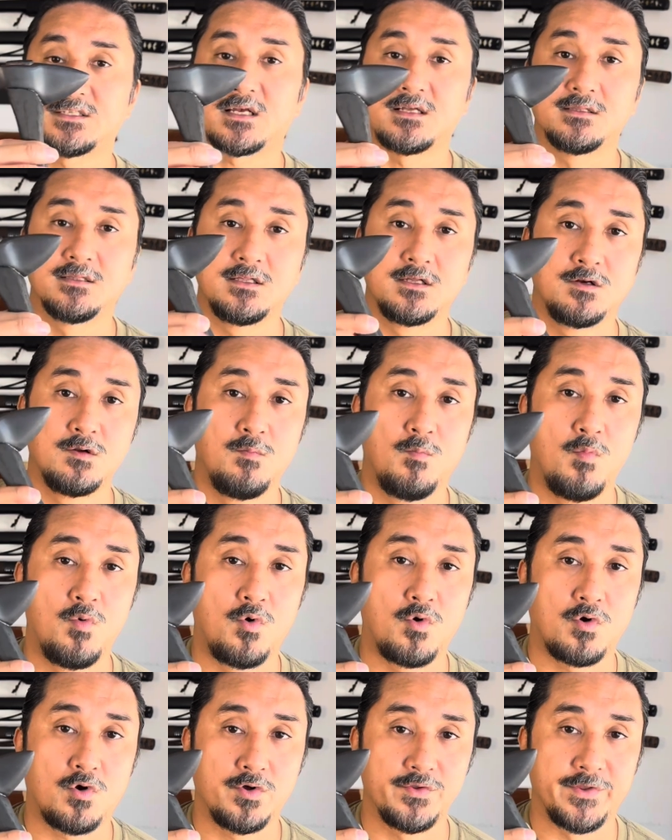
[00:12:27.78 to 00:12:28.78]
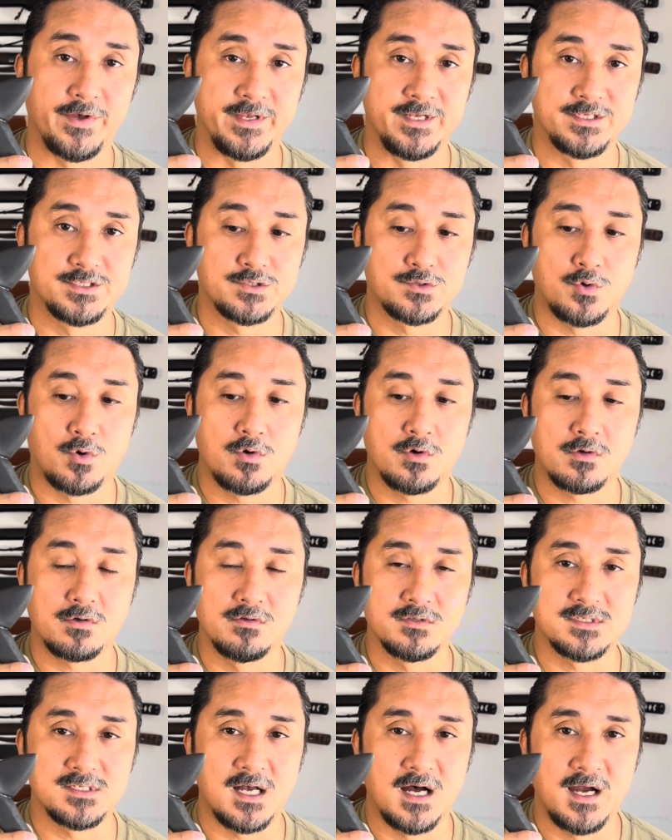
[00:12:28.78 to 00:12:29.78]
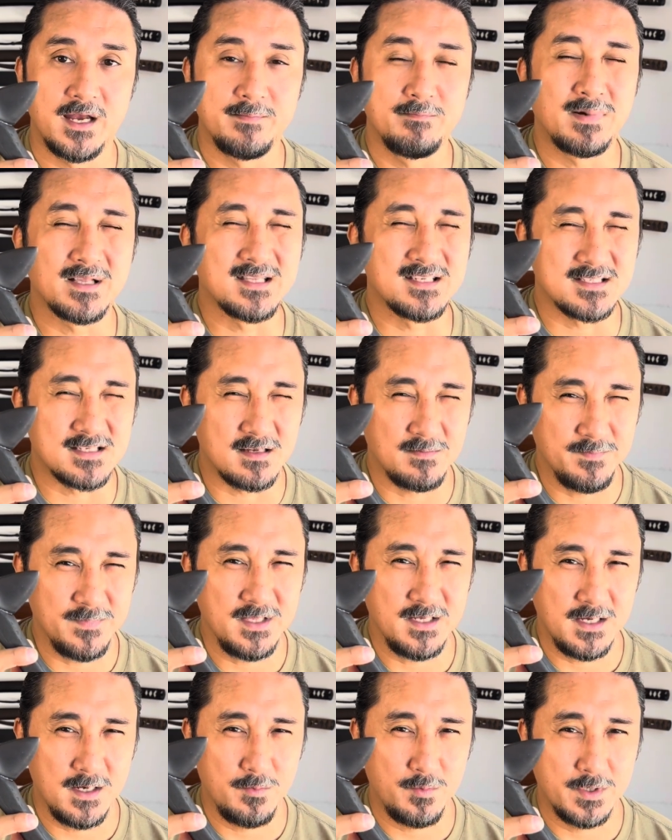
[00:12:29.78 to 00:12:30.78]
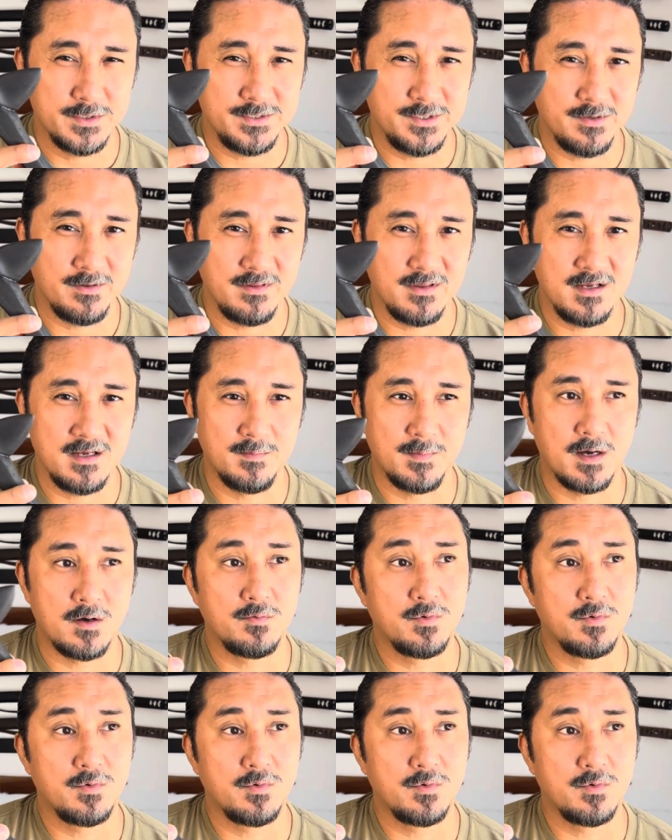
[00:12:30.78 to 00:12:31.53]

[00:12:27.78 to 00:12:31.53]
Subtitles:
a little more on the historical side, but something I want you to think about.